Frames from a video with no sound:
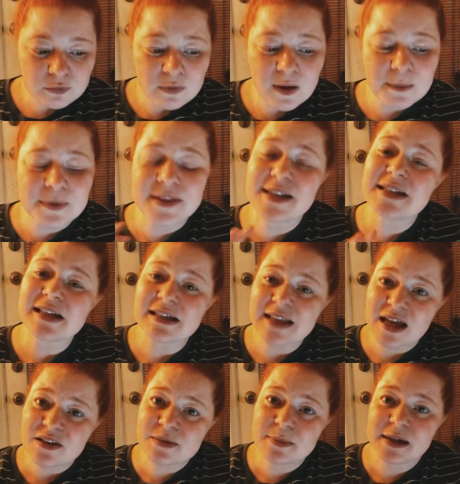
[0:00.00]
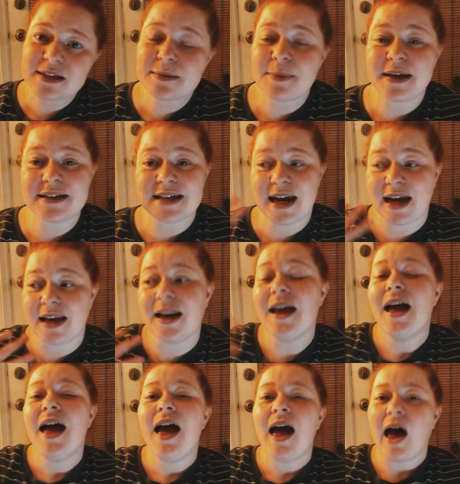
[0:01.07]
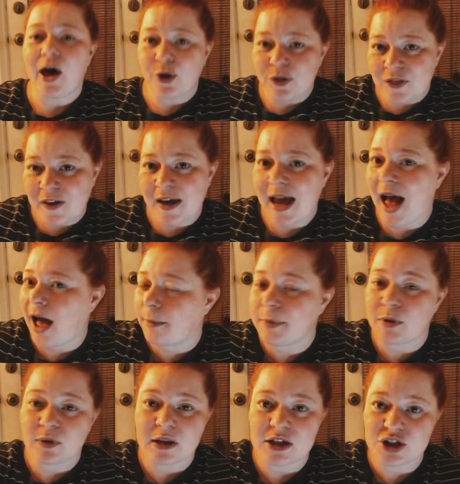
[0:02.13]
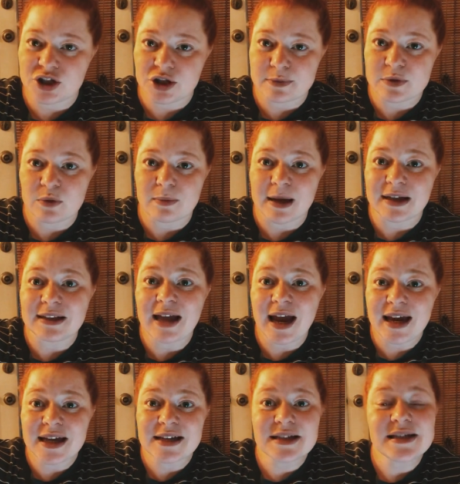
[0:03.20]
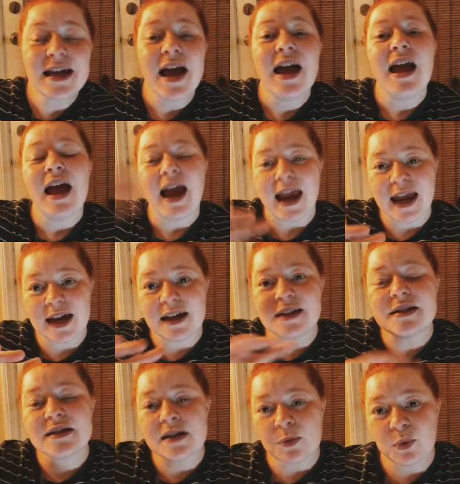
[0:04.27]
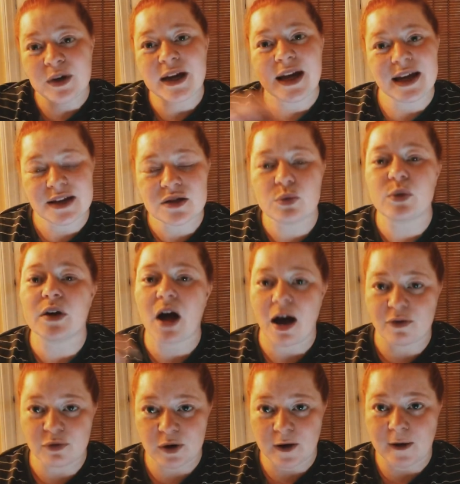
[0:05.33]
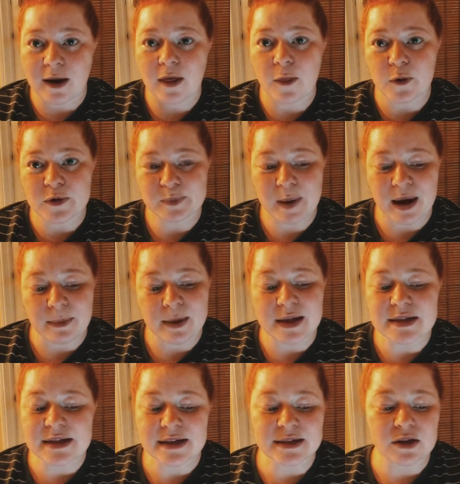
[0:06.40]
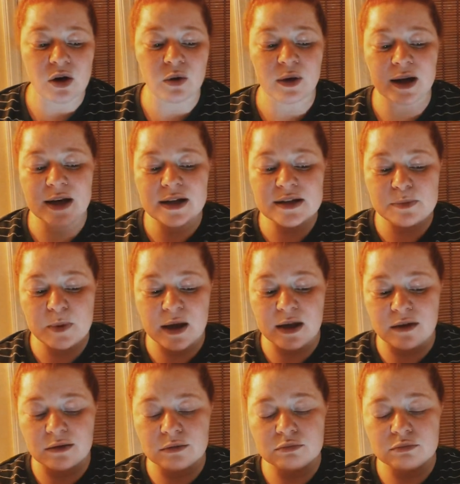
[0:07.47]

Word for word: But this allows me to maintain healthy, happy relationships with my clients and someone is recovering those payments. So it has been